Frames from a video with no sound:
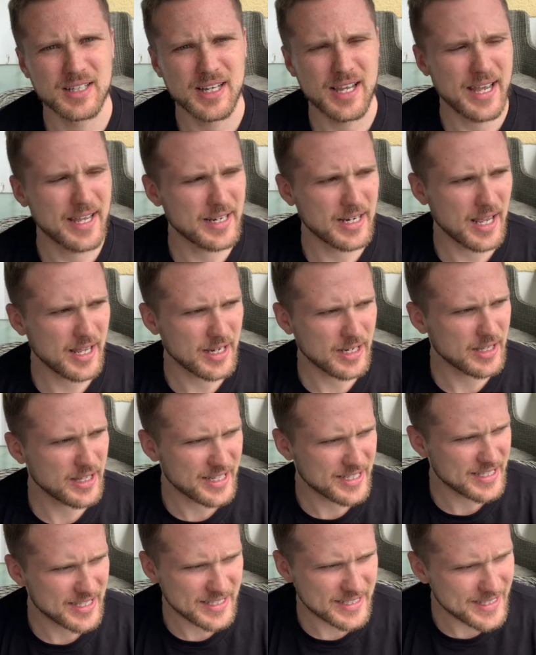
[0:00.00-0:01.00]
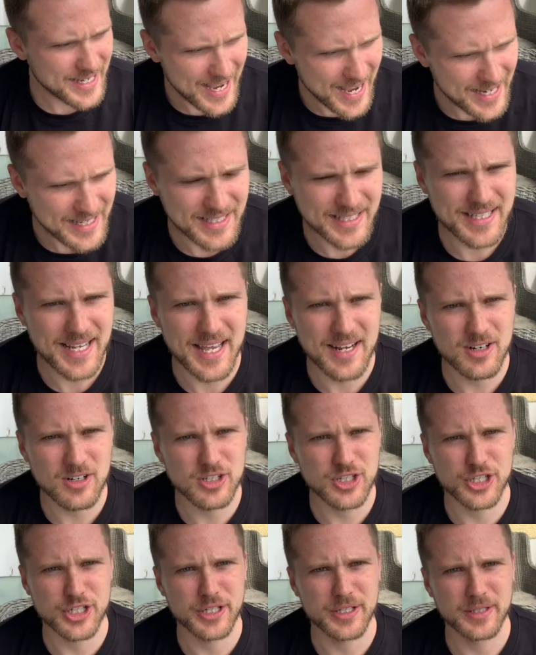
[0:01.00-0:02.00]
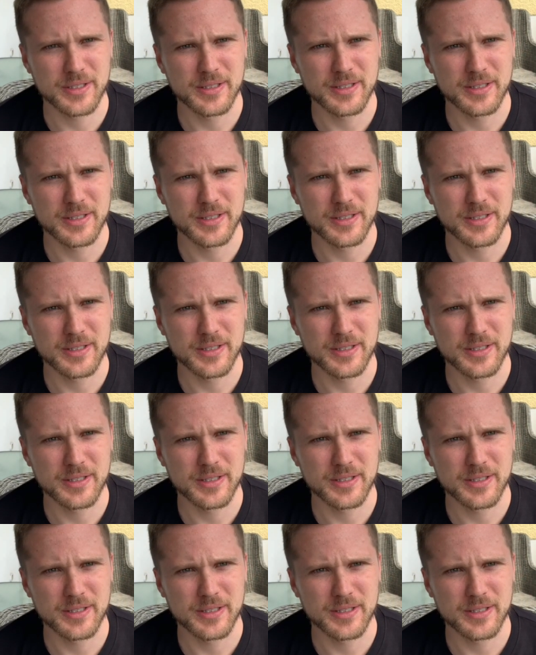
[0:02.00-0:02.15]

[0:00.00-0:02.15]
and, and this intense energy